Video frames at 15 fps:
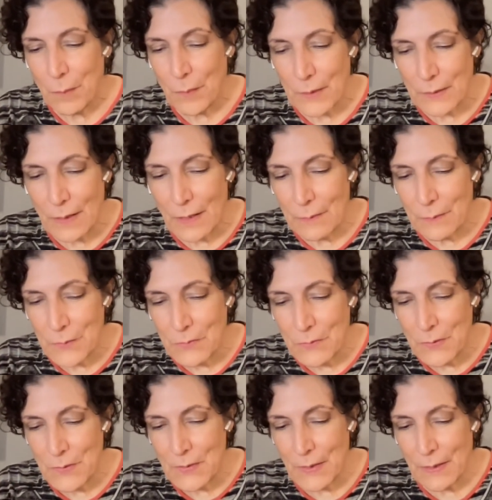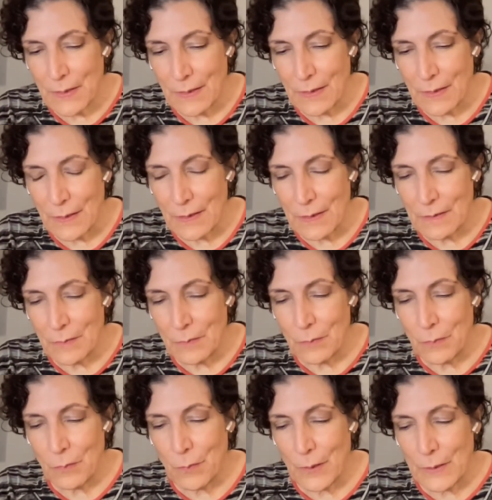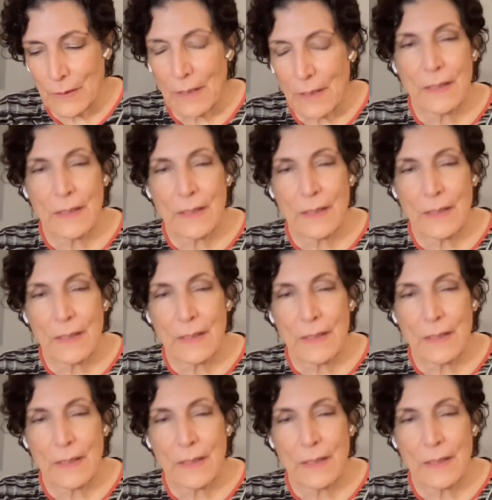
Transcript: but I was just thinking when